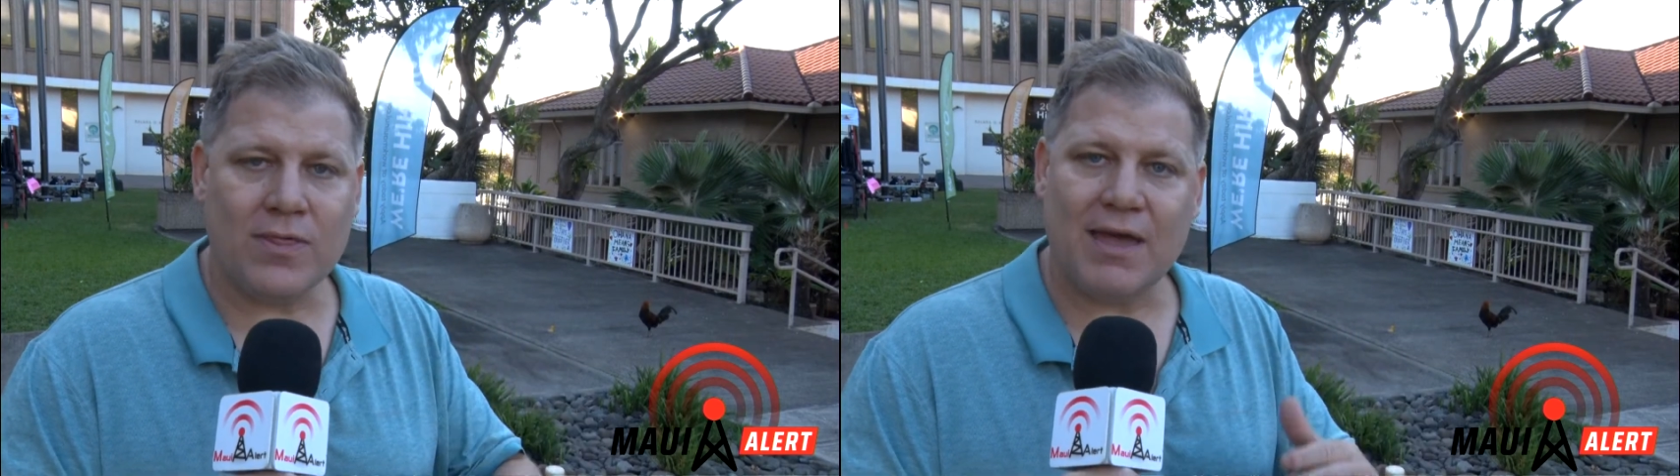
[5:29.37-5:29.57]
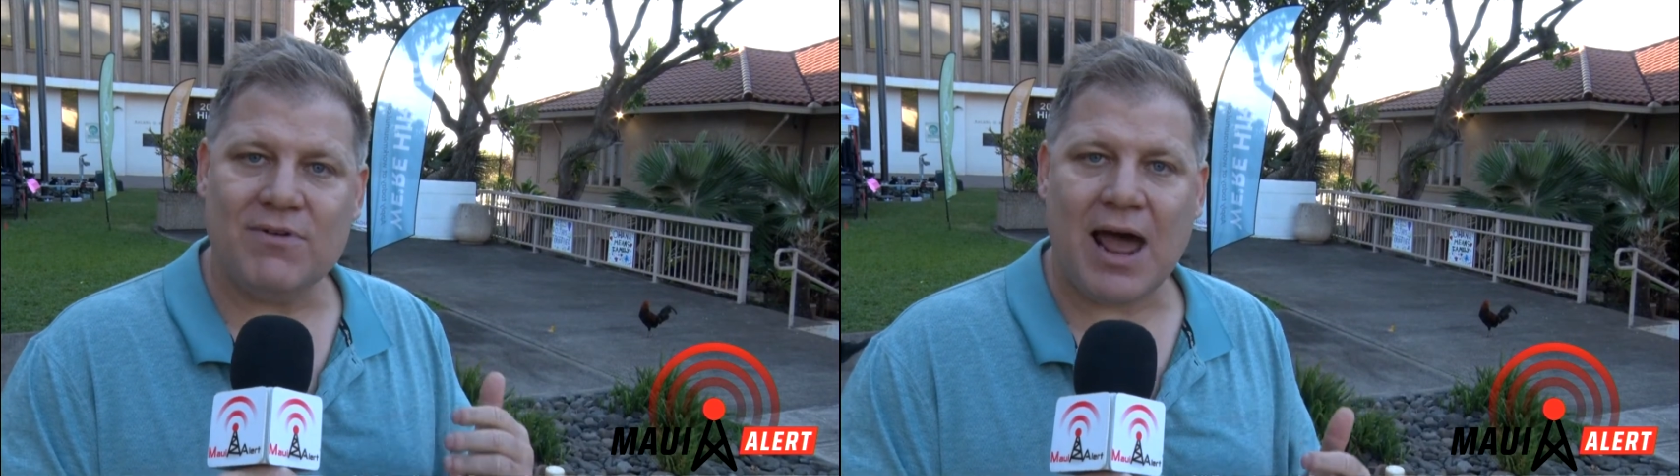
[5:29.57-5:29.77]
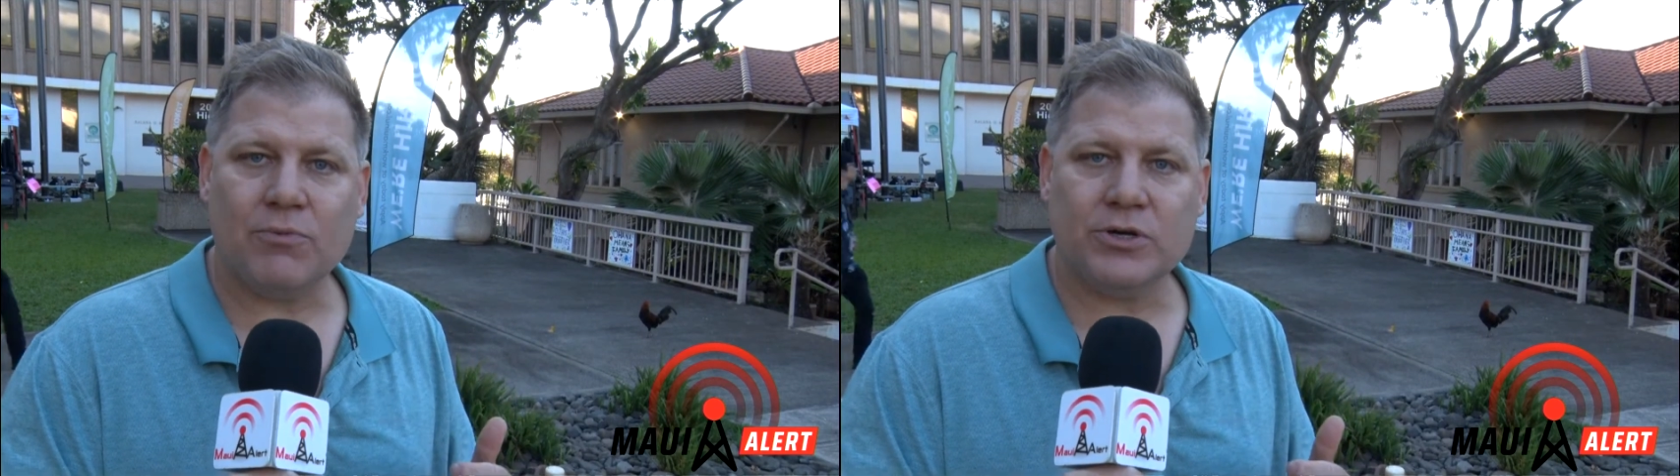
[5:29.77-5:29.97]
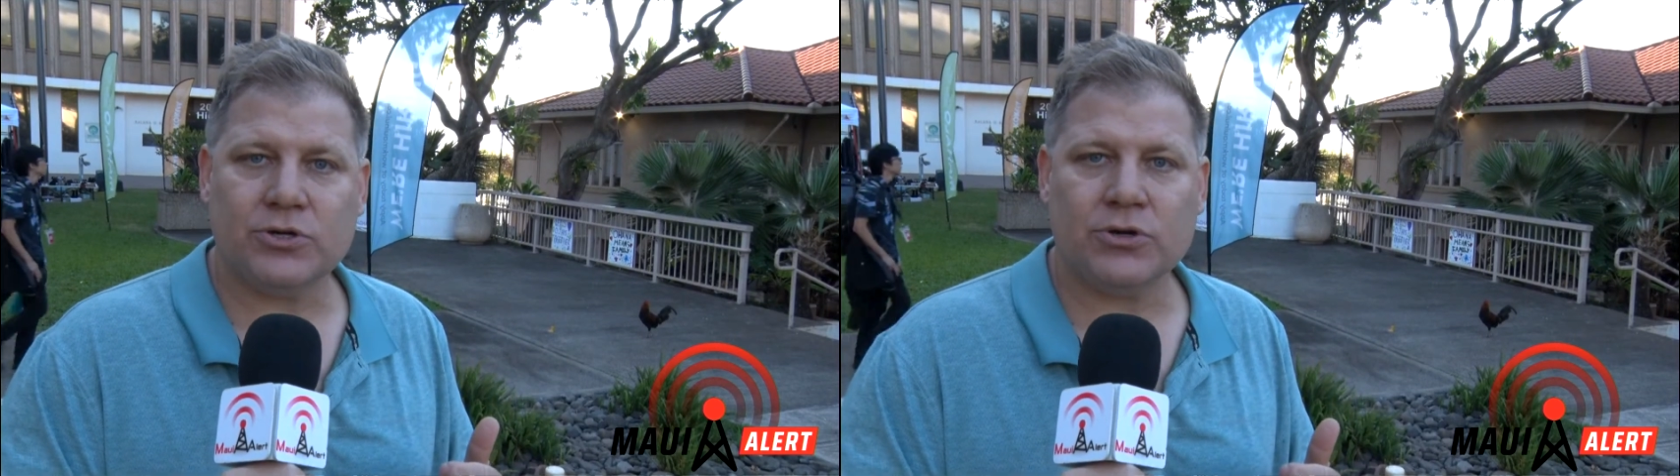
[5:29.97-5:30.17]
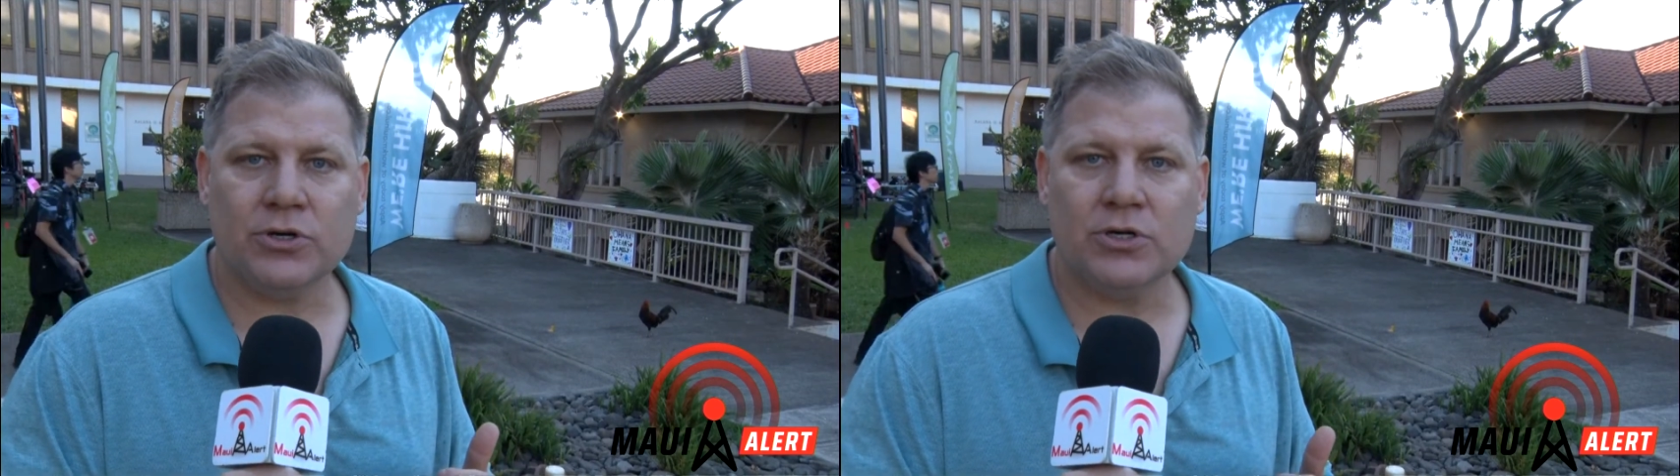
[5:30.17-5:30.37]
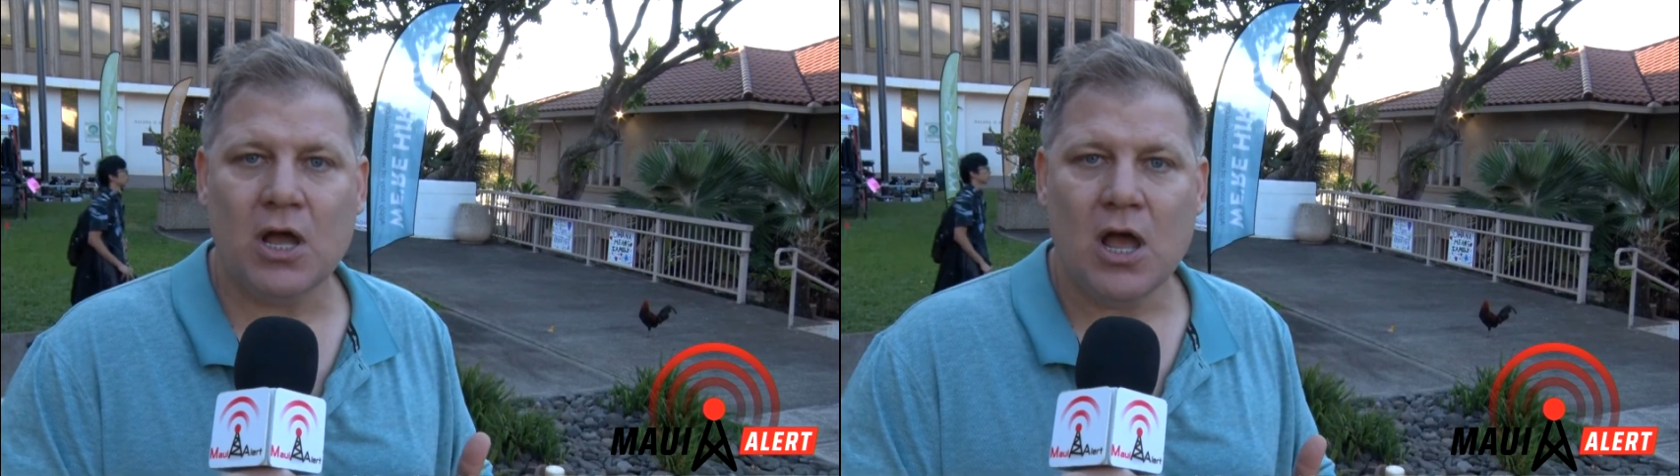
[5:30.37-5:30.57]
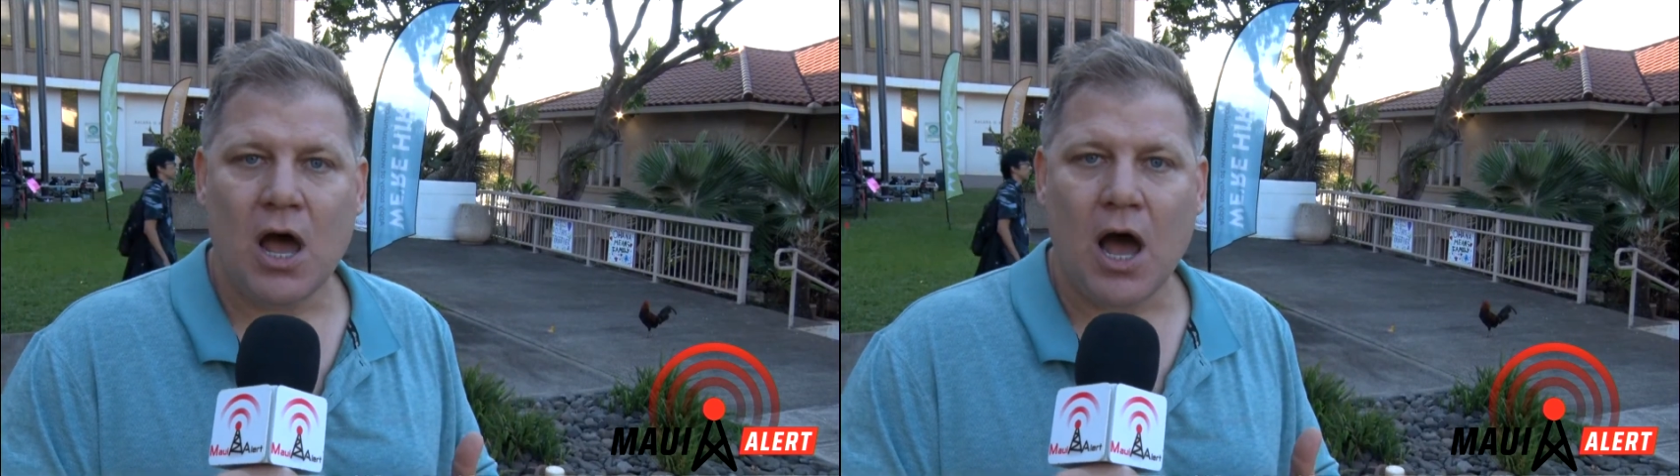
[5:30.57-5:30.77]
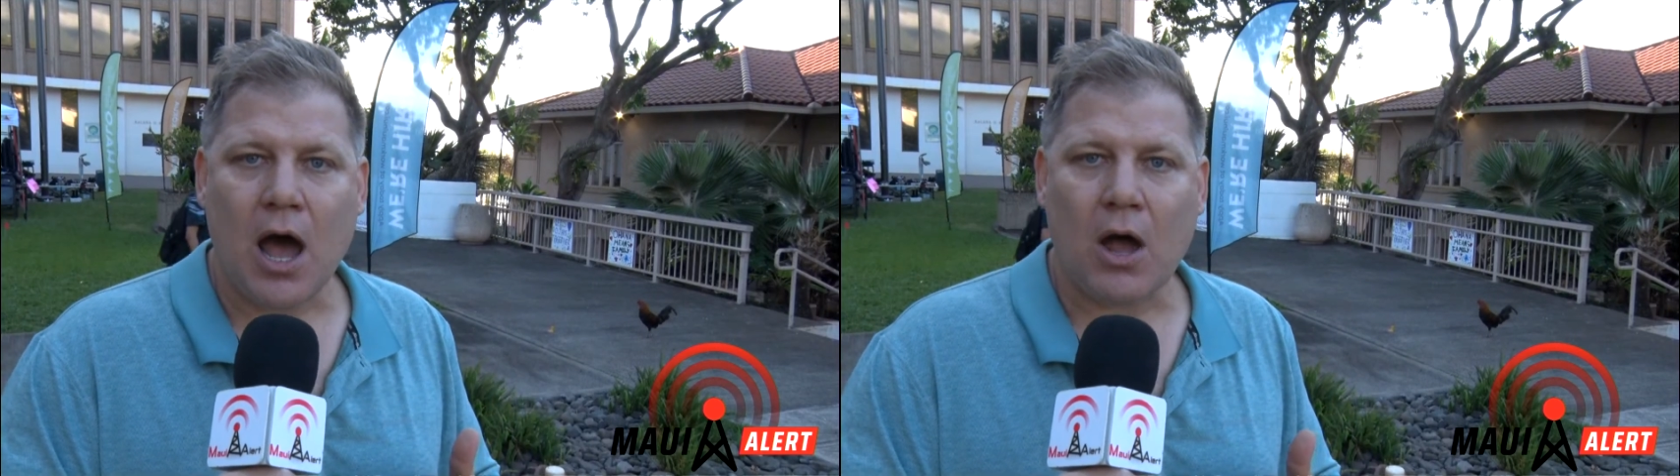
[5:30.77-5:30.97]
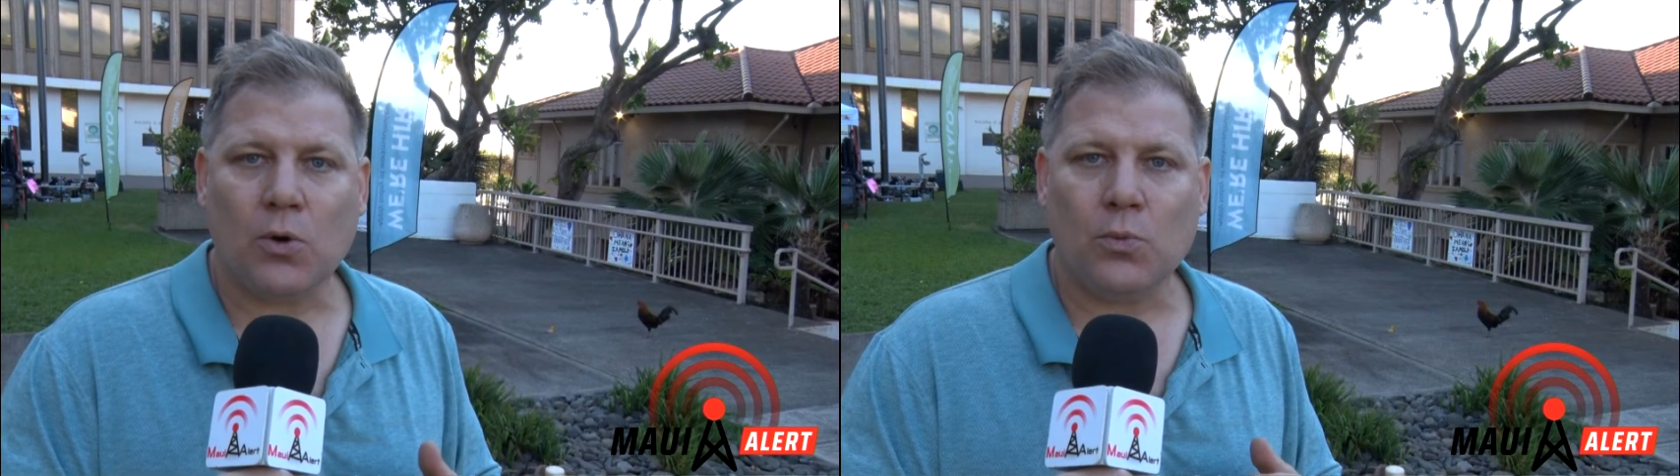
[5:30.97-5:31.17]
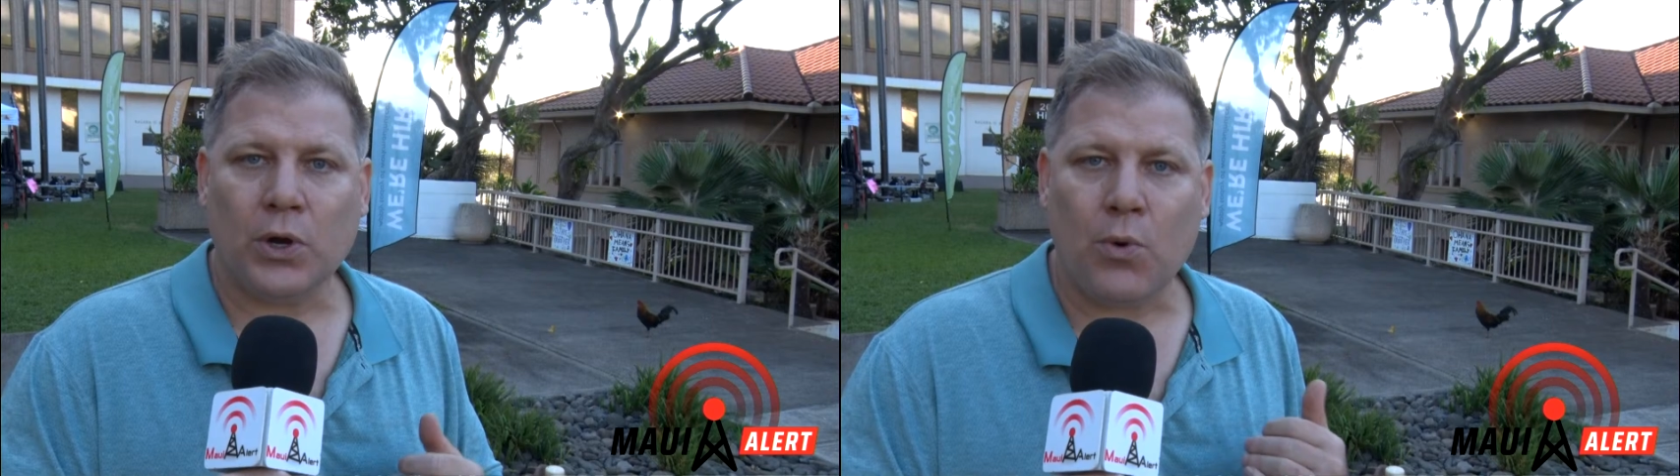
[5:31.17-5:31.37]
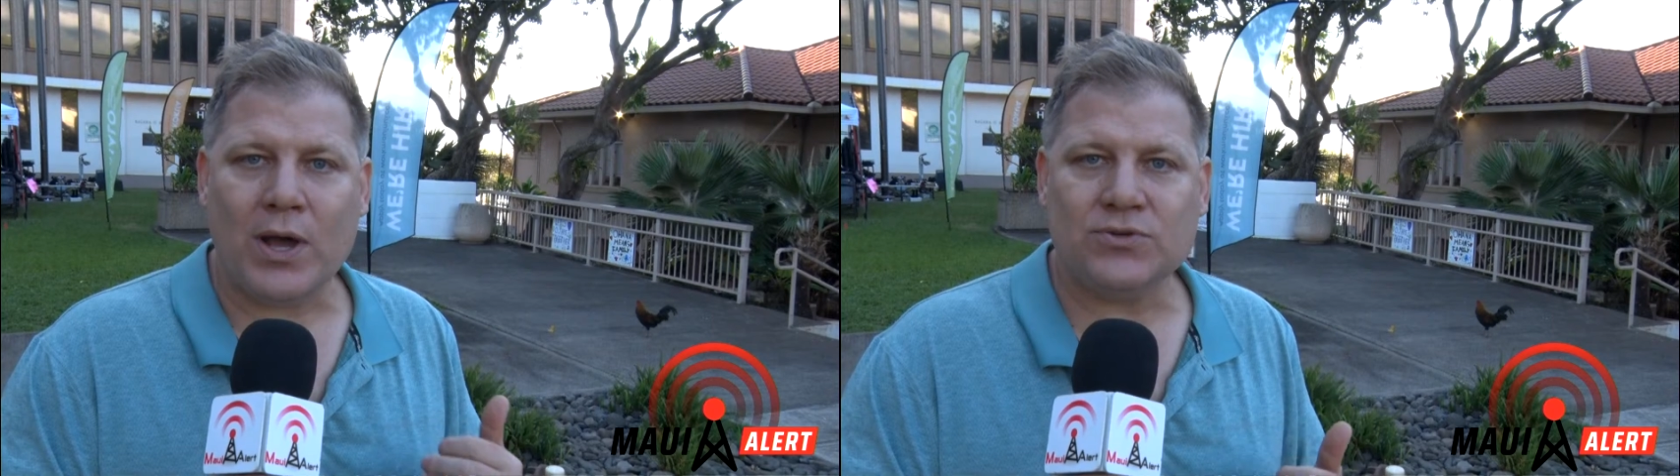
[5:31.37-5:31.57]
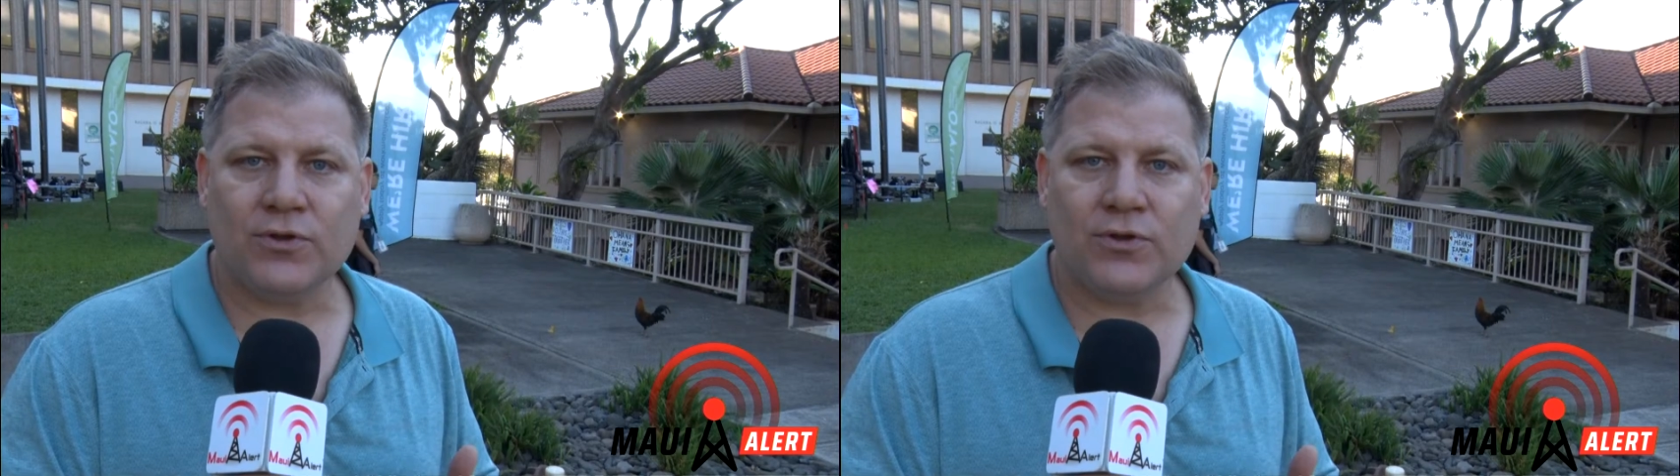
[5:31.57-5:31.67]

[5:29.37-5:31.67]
They have not returned requests